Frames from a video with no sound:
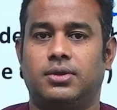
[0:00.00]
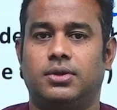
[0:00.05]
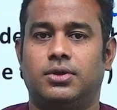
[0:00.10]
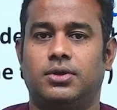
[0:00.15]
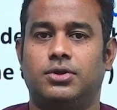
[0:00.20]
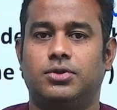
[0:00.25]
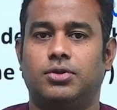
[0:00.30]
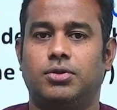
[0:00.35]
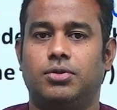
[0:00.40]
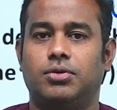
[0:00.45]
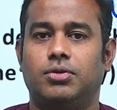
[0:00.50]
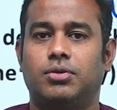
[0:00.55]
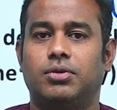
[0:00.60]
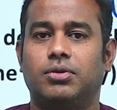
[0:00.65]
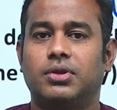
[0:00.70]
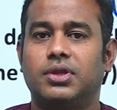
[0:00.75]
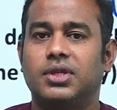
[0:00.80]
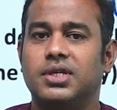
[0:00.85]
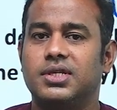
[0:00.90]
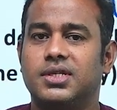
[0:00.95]
So
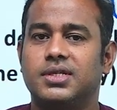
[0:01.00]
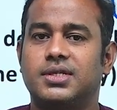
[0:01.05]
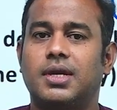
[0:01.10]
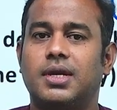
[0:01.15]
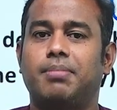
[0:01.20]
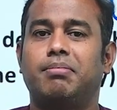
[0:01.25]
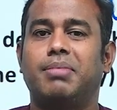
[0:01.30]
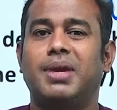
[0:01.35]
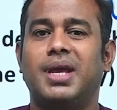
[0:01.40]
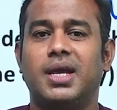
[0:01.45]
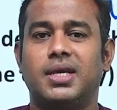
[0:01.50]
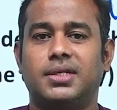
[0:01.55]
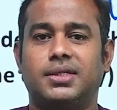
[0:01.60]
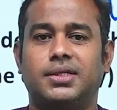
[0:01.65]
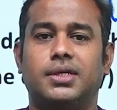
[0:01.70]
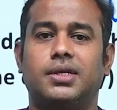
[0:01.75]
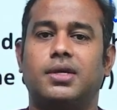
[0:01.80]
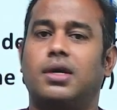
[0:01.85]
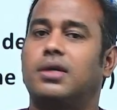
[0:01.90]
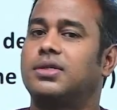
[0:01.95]
this is a
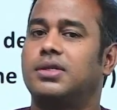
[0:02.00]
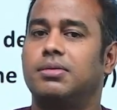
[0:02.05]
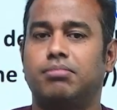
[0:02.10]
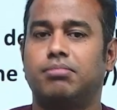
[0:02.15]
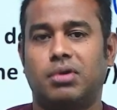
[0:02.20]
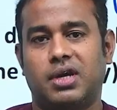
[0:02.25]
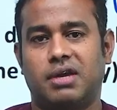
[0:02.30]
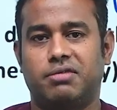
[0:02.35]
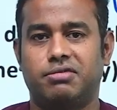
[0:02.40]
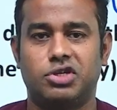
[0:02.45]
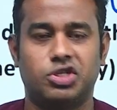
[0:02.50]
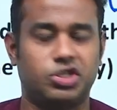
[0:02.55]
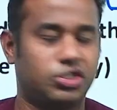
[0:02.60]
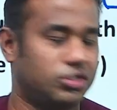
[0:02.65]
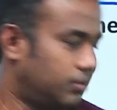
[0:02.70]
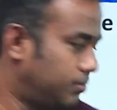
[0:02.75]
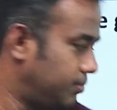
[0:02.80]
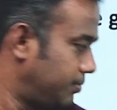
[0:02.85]
basic or simple definition.